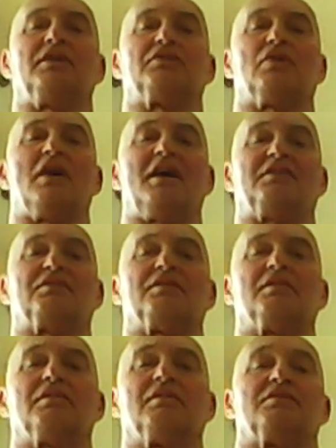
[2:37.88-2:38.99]
in the height
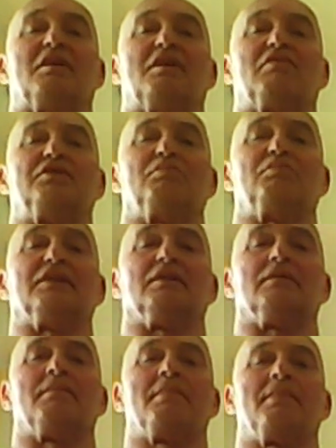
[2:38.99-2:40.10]
somewhere in the
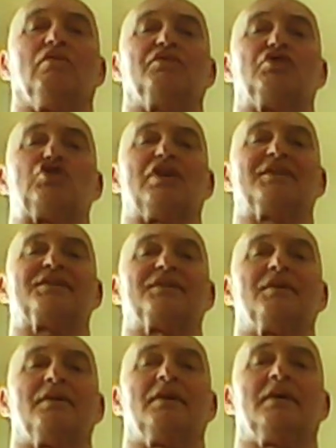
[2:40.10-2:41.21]
middle of the chest